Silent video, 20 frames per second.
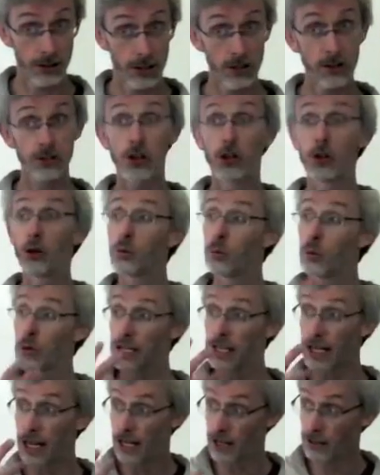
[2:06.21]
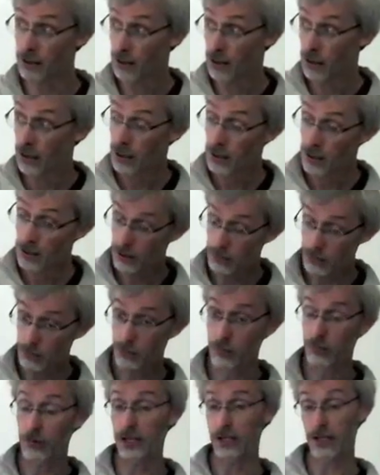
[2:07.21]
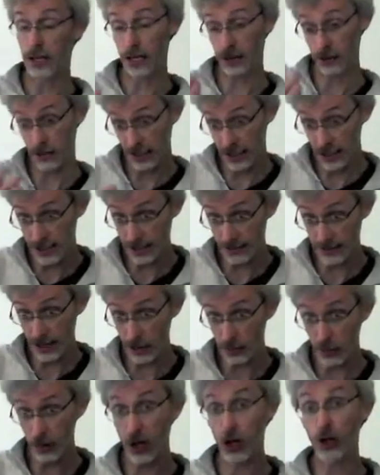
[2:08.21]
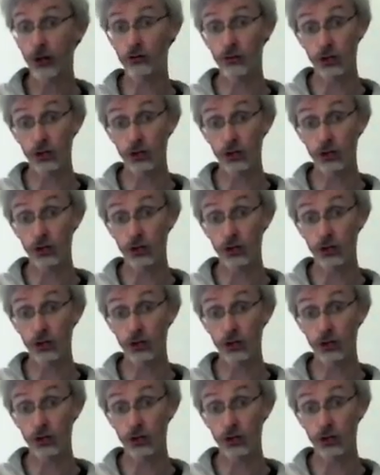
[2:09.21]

so that we can, in eating that plant,